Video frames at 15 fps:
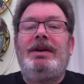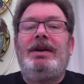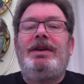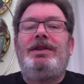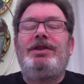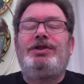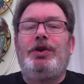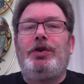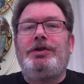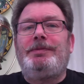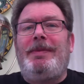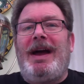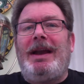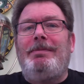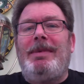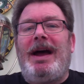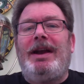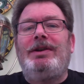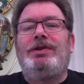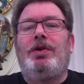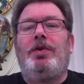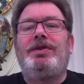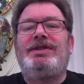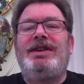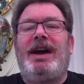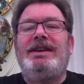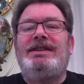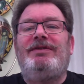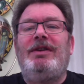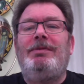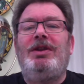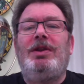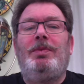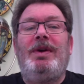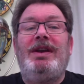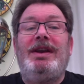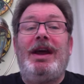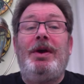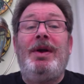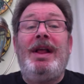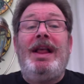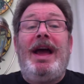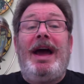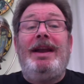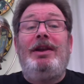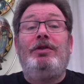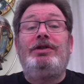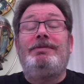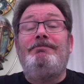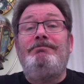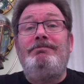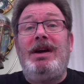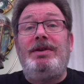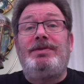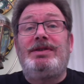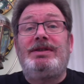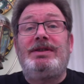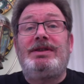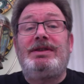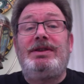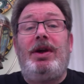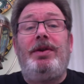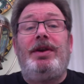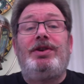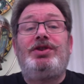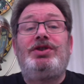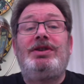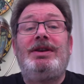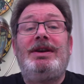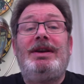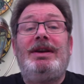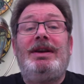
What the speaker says: The saucepan man caught sight of him at the window and looked most astonished.